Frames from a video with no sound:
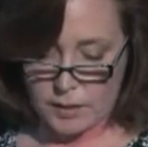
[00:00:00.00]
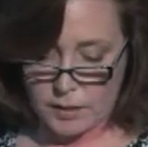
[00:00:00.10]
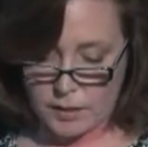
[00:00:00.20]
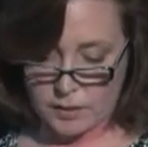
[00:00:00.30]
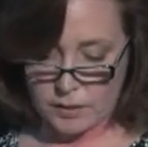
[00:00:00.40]

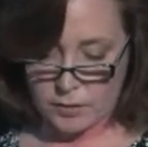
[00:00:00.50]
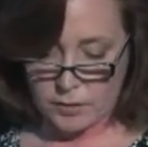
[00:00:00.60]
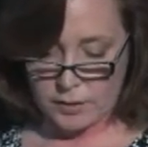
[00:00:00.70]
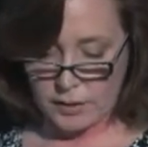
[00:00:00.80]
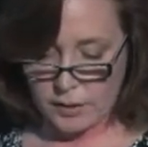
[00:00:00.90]
In nineteen
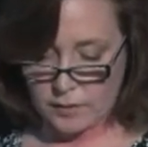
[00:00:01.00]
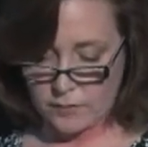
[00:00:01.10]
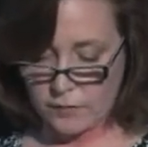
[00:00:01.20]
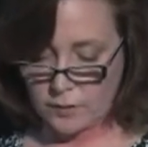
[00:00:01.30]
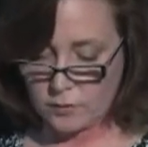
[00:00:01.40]
thirty-eight, the
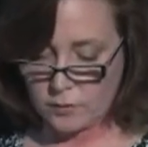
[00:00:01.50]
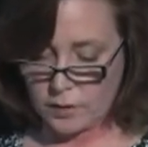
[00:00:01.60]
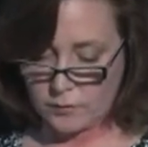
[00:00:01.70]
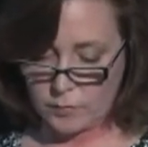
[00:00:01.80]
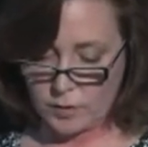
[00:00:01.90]
federal
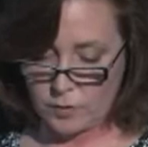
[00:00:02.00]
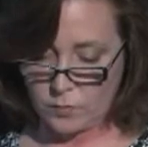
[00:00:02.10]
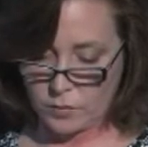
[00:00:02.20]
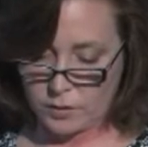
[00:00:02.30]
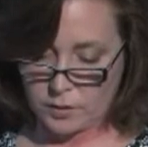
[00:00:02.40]
government
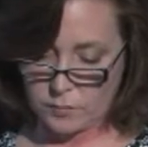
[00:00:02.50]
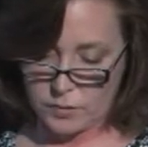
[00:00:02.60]
awarded the